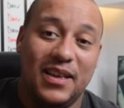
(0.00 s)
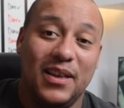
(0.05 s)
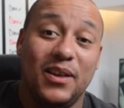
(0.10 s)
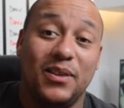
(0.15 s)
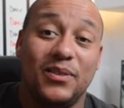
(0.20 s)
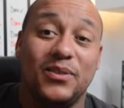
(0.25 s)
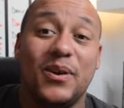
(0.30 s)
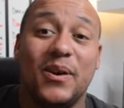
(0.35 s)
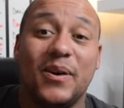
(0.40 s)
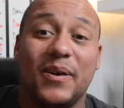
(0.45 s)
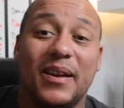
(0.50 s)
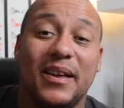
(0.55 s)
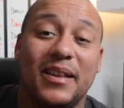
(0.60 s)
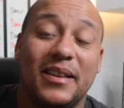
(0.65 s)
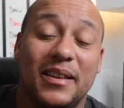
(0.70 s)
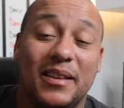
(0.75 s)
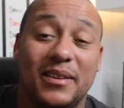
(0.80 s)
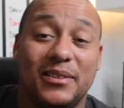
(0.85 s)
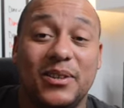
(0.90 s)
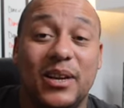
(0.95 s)

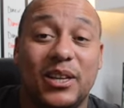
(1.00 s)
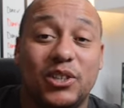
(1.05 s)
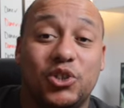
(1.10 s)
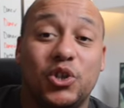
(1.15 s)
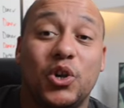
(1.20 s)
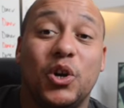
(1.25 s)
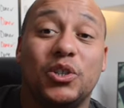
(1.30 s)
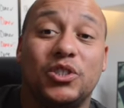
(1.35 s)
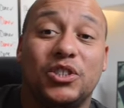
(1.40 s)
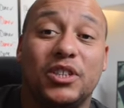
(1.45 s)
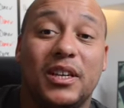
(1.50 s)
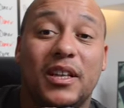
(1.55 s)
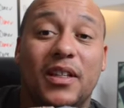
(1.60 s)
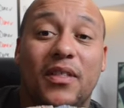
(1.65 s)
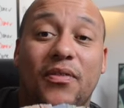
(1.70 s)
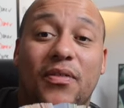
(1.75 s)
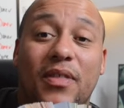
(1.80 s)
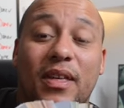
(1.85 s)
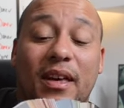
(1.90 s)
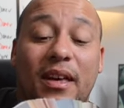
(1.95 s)
So I showed you
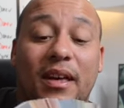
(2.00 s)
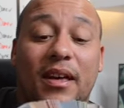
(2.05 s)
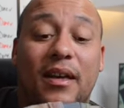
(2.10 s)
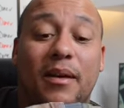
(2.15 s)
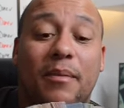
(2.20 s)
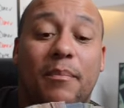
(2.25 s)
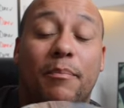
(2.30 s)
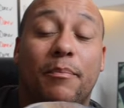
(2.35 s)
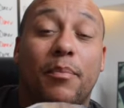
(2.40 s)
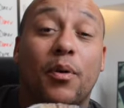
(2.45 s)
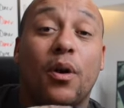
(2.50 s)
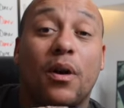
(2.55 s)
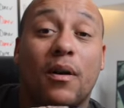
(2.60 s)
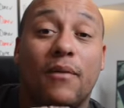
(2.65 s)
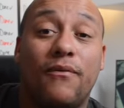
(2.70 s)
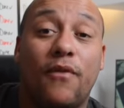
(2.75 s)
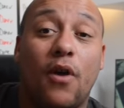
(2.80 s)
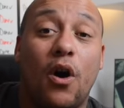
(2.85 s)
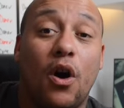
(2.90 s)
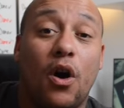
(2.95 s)
the book
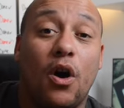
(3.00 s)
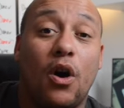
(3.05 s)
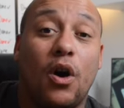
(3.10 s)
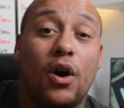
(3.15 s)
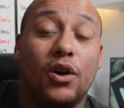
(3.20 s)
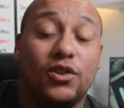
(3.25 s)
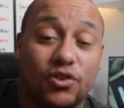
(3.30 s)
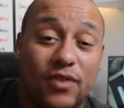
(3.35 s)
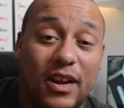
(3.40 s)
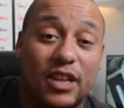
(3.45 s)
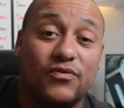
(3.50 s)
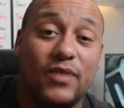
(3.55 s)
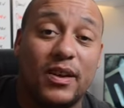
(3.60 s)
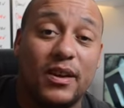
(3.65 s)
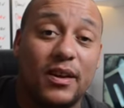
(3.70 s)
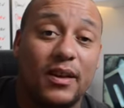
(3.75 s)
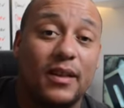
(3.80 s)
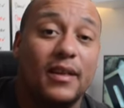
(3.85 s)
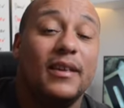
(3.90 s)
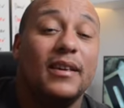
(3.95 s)
for scratch
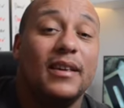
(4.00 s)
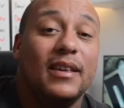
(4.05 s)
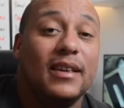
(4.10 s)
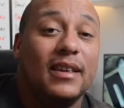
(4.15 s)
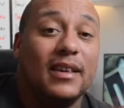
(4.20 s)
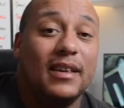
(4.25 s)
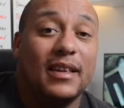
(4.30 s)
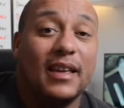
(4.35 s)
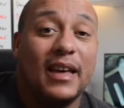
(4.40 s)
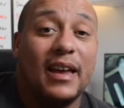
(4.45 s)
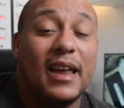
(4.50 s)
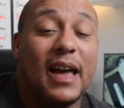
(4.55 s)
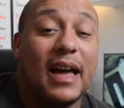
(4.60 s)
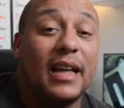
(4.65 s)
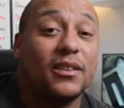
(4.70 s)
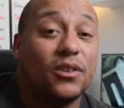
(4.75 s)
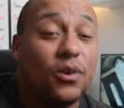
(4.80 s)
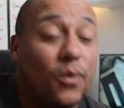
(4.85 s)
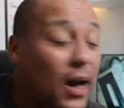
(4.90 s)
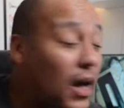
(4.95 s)
render, and it
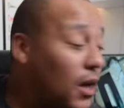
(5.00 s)
had quite